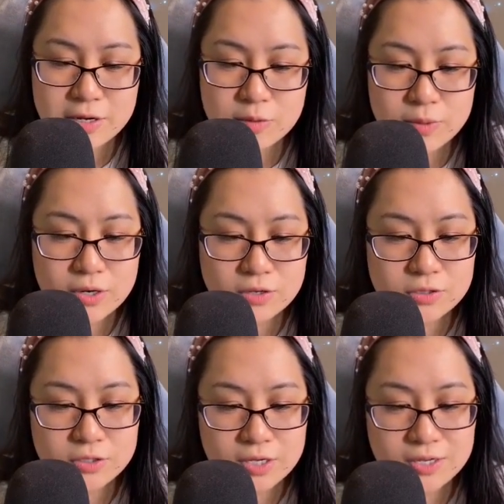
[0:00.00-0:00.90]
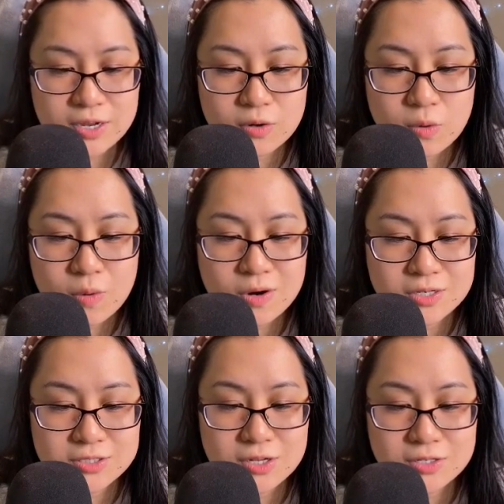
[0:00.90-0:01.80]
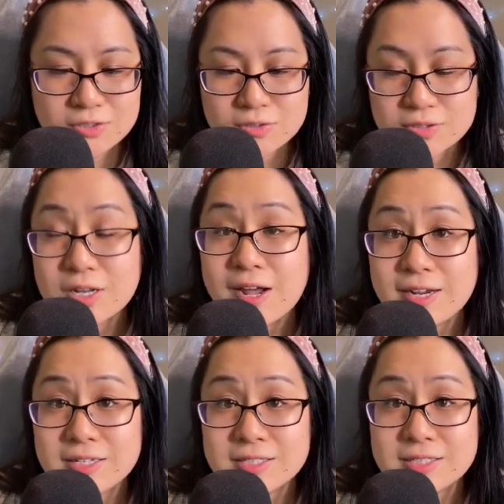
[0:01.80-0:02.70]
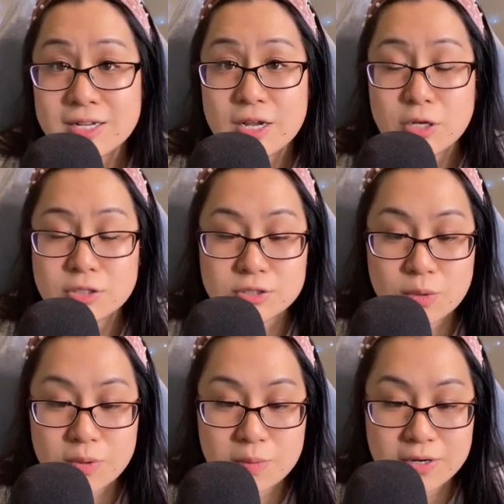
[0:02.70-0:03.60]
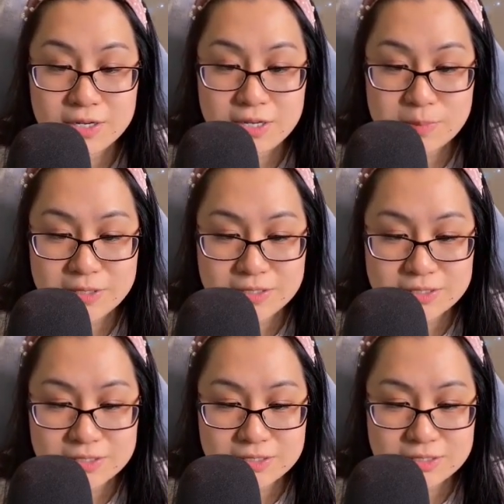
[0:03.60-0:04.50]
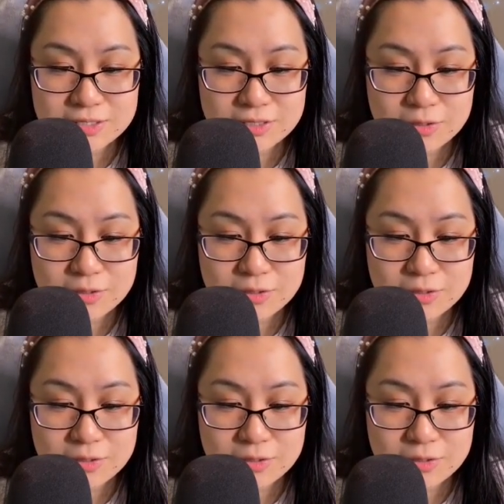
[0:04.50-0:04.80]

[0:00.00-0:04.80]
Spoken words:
we are looking at horizontal lines, so we want to keep it consistent.